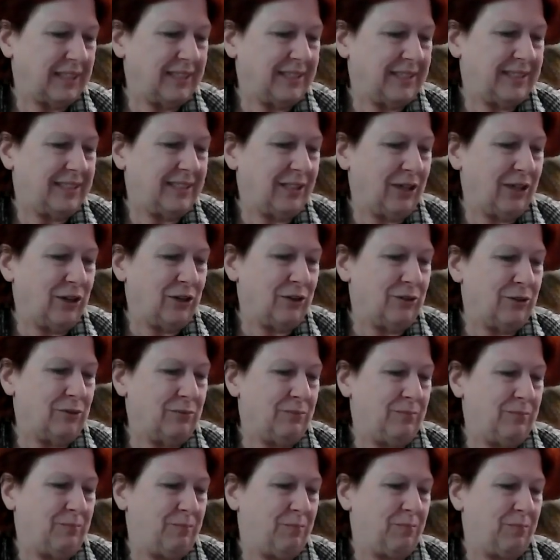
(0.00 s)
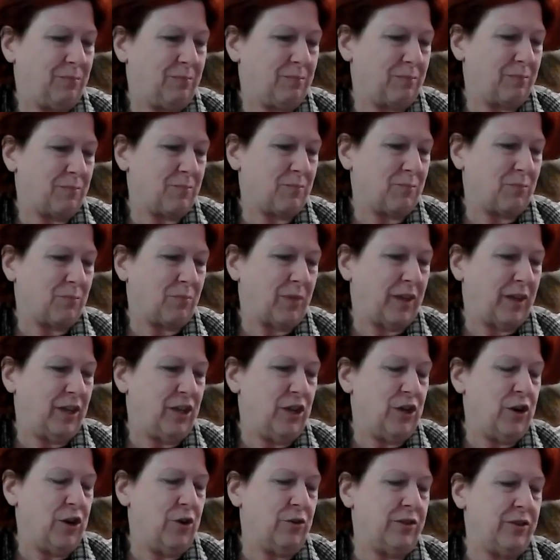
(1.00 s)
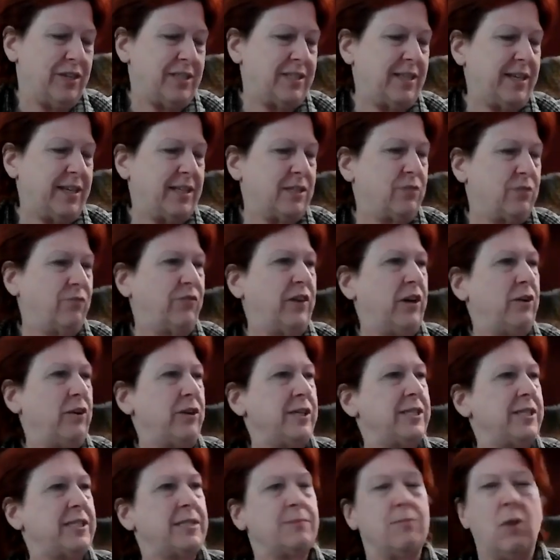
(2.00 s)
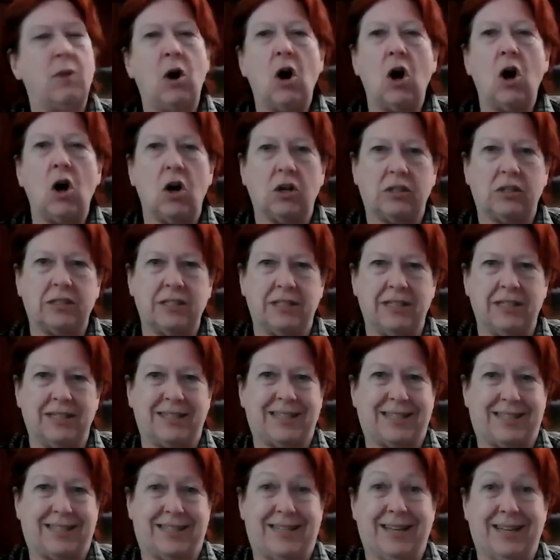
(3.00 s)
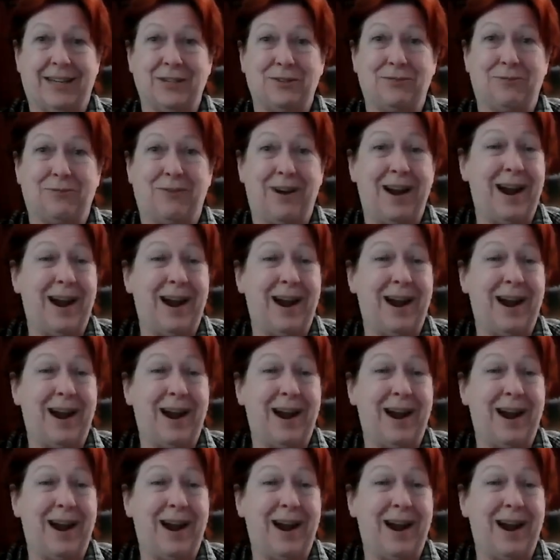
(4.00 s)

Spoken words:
So this thing's very small because it's still